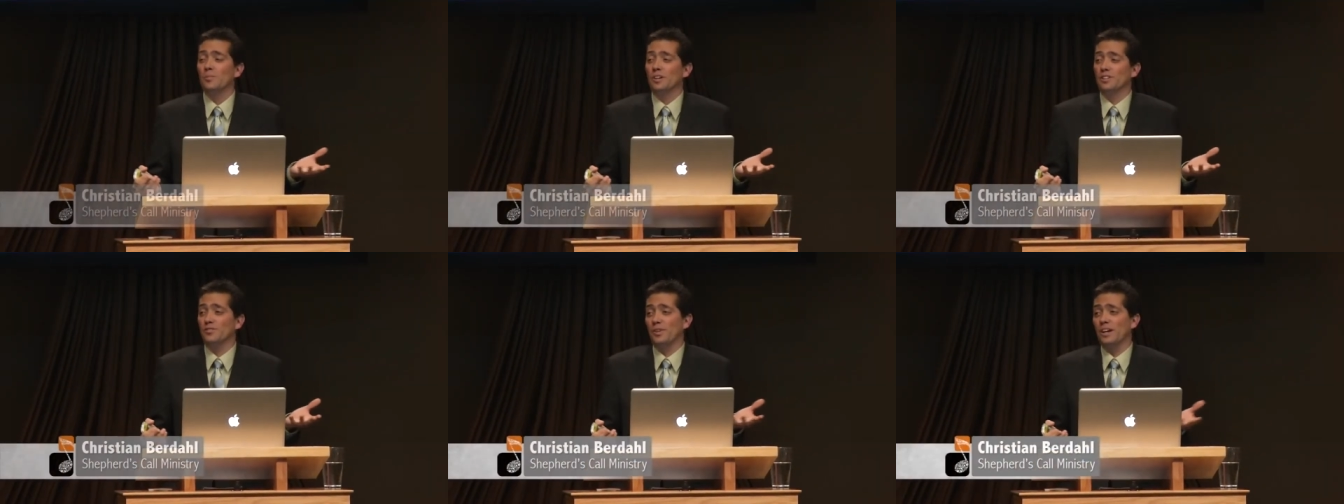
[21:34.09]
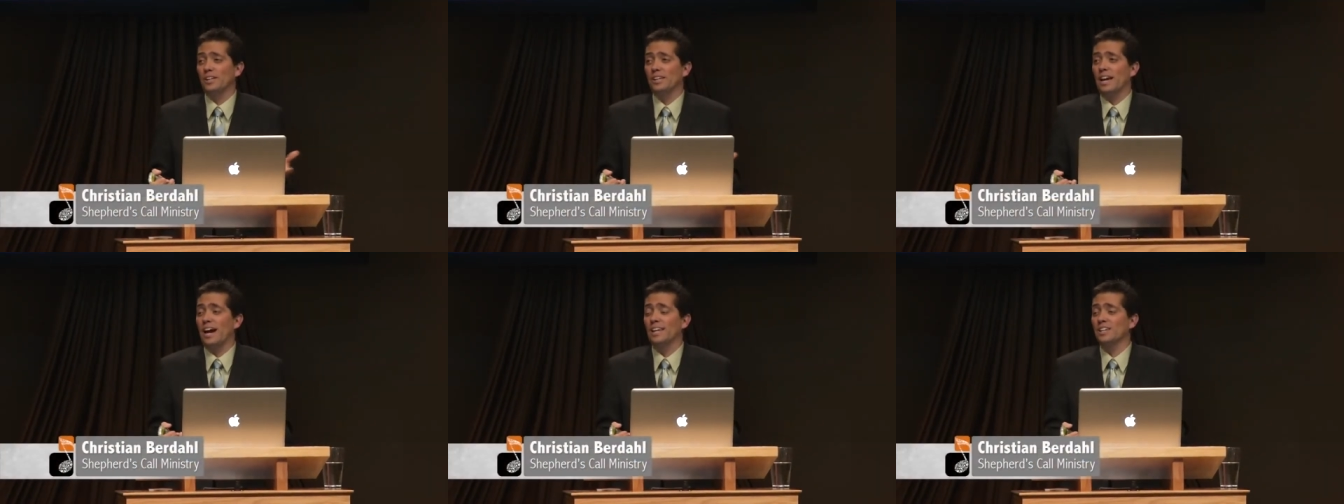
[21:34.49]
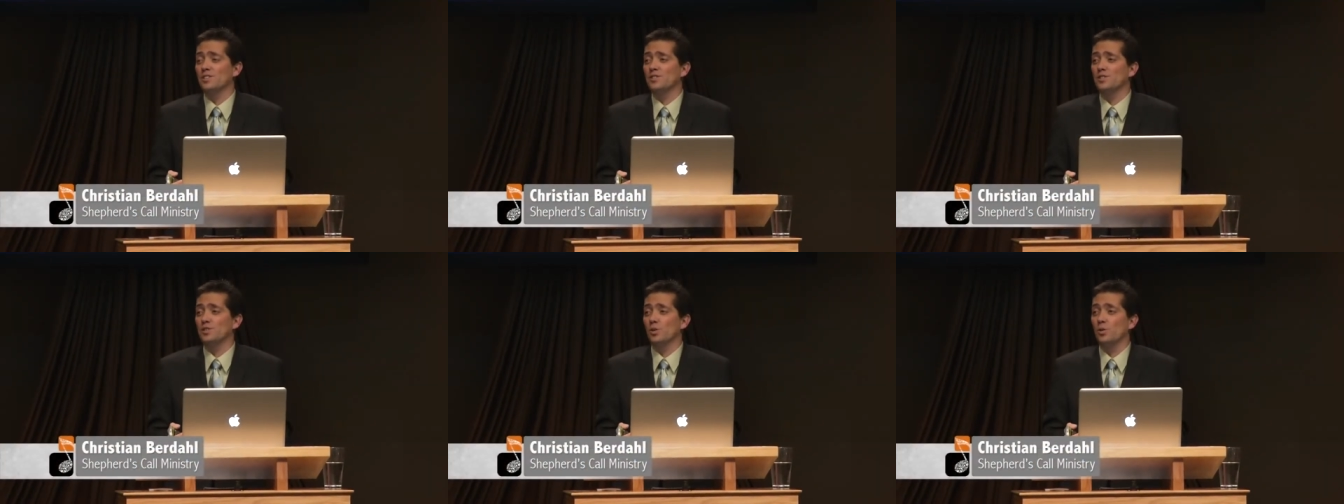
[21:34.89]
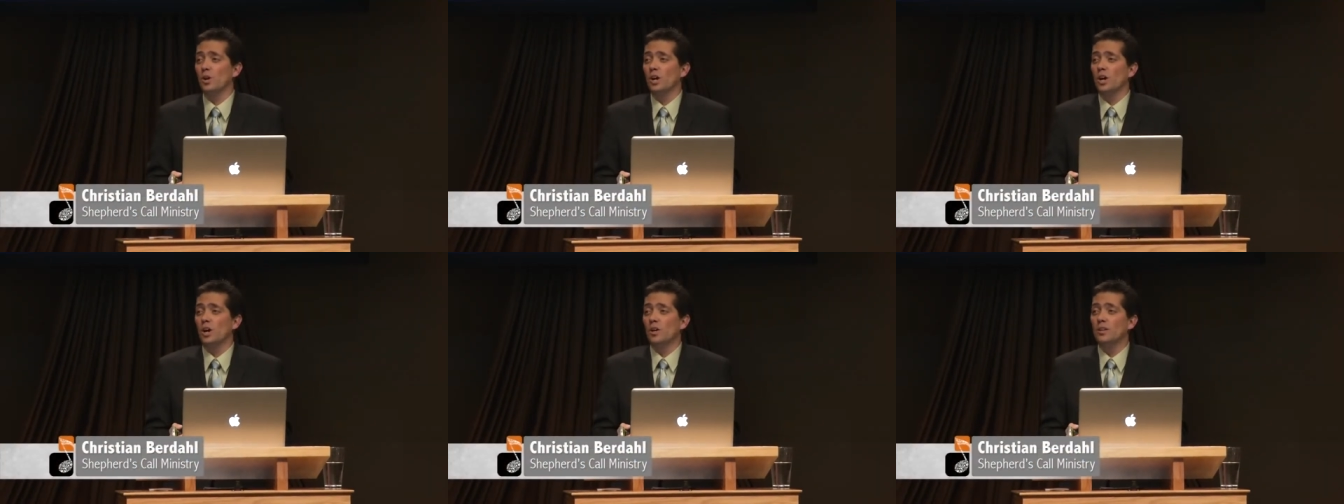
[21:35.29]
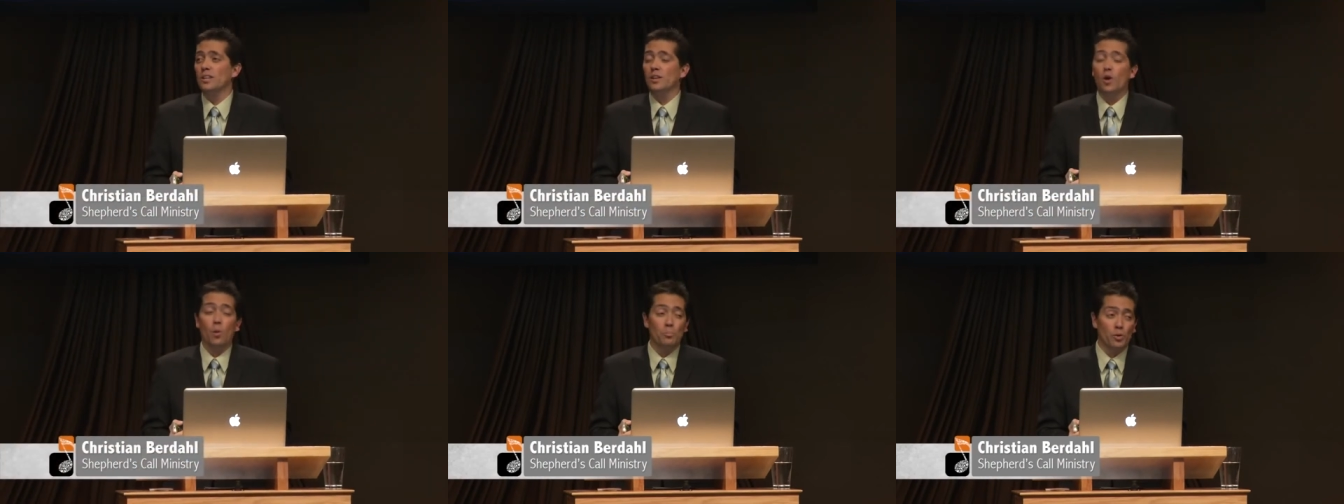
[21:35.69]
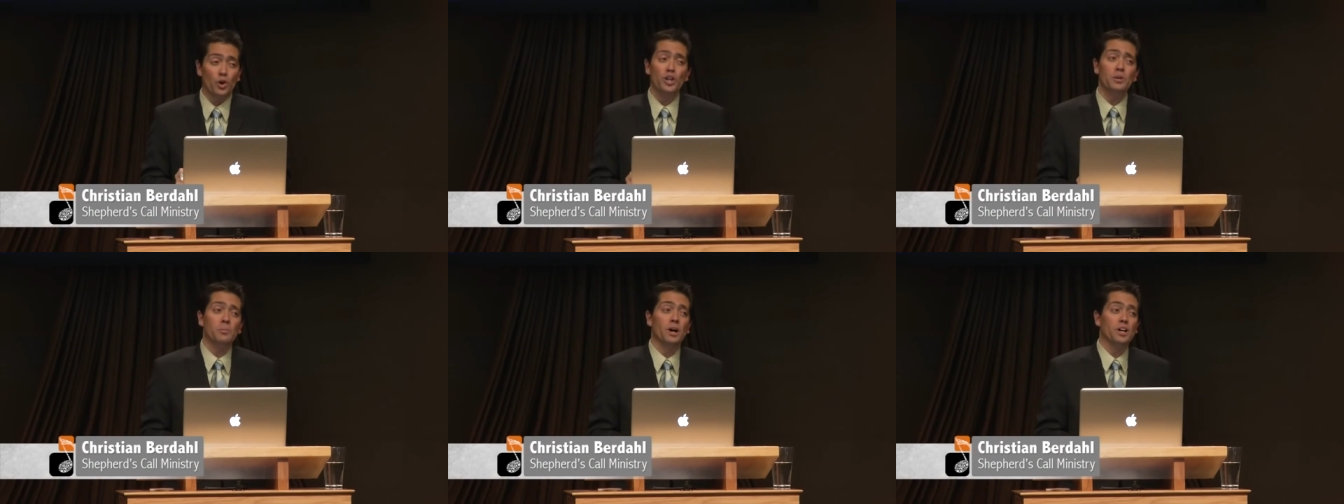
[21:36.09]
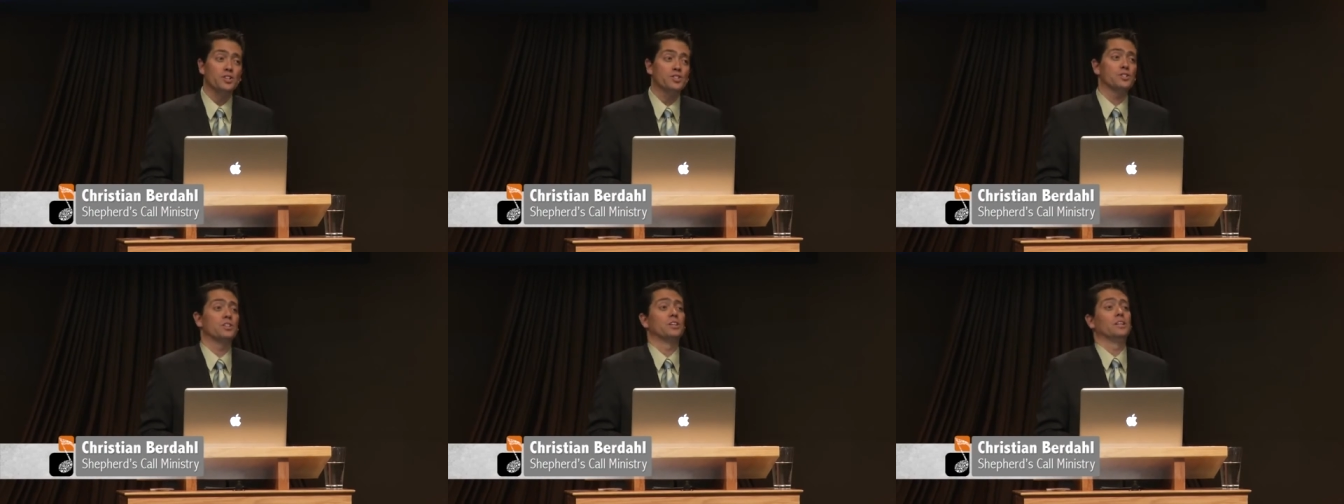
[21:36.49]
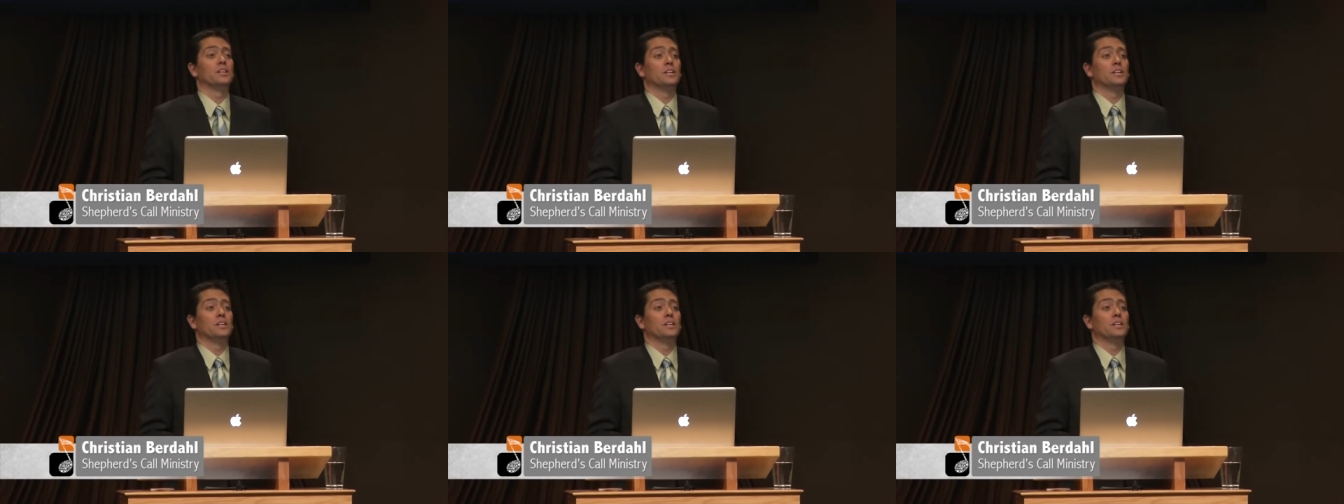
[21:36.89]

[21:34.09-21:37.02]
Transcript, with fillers: Because frankly, I listen to pretty much,